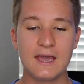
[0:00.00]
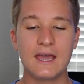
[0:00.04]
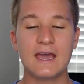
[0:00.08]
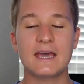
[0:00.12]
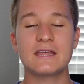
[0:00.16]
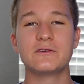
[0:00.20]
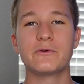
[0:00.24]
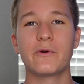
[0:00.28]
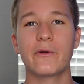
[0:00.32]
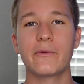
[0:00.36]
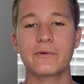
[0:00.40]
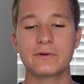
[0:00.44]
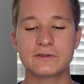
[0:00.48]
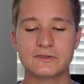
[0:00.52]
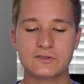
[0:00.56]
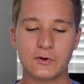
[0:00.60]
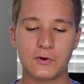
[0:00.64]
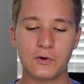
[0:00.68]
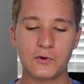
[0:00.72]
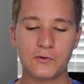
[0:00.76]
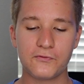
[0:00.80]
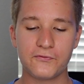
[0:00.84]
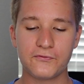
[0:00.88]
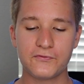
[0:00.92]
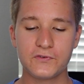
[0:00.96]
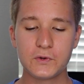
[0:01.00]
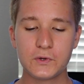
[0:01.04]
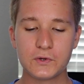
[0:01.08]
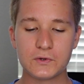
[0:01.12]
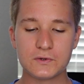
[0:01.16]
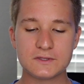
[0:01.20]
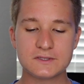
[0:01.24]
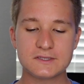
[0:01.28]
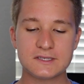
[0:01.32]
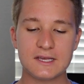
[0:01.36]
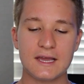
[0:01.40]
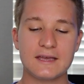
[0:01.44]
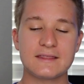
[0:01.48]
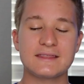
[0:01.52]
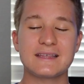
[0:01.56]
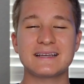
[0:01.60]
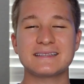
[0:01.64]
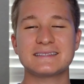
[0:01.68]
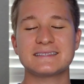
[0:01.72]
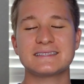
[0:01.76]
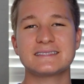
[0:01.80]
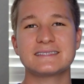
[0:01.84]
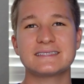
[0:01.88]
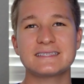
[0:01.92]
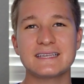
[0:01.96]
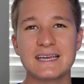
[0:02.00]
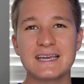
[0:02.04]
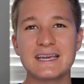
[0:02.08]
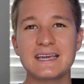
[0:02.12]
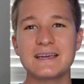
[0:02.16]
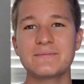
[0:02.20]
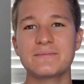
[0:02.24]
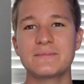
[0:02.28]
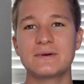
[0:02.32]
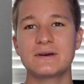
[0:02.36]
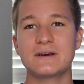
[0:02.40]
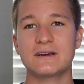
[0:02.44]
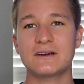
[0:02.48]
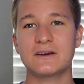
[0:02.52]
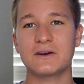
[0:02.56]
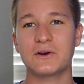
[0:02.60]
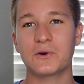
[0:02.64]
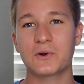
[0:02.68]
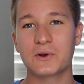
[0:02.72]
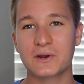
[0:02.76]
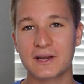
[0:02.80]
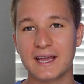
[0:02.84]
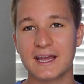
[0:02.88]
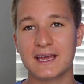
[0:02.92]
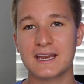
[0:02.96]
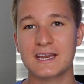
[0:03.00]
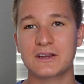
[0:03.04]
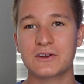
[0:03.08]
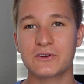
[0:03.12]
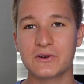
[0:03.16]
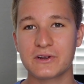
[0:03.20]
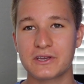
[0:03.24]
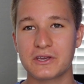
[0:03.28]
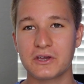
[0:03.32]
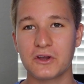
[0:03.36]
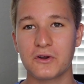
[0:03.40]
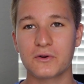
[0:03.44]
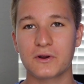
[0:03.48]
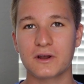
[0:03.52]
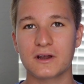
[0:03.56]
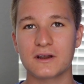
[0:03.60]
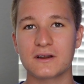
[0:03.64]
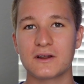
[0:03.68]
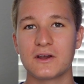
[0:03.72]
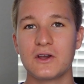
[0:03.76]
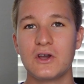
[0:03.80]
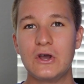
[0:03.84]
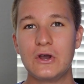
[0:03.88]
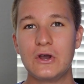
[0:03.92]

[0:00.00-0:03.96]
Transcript: And then we went to Whole Foods, and that same organic Greek yogurt